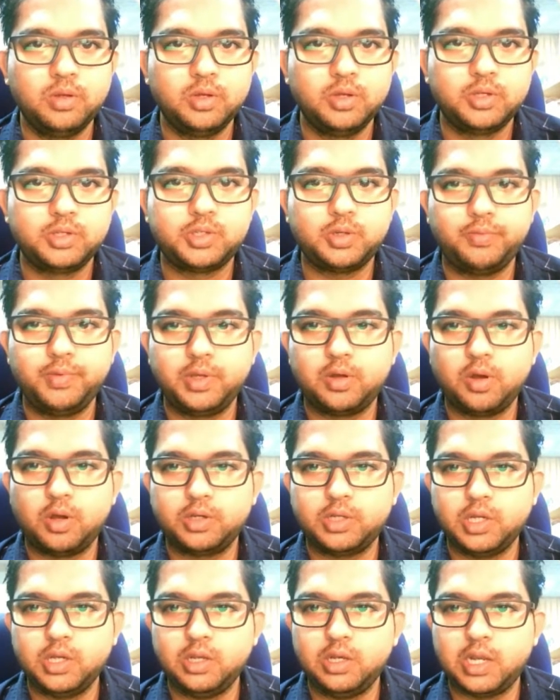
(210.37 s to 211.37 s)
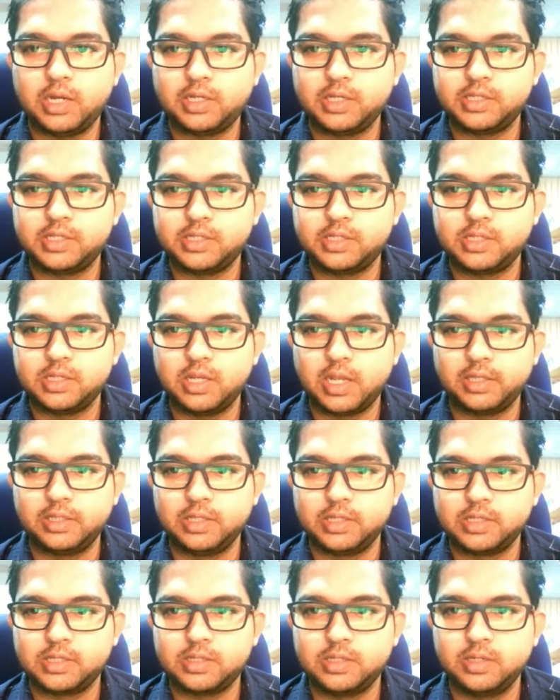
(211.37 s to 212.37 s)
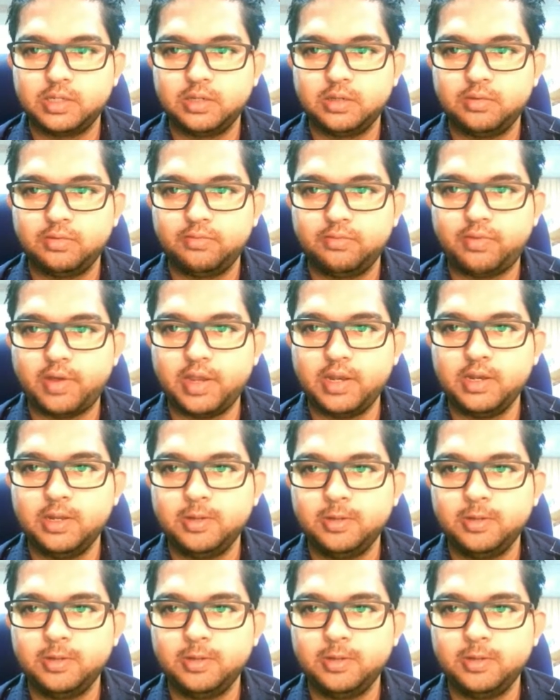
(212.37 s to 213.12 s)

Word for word: So we got a lattice like this. Fine.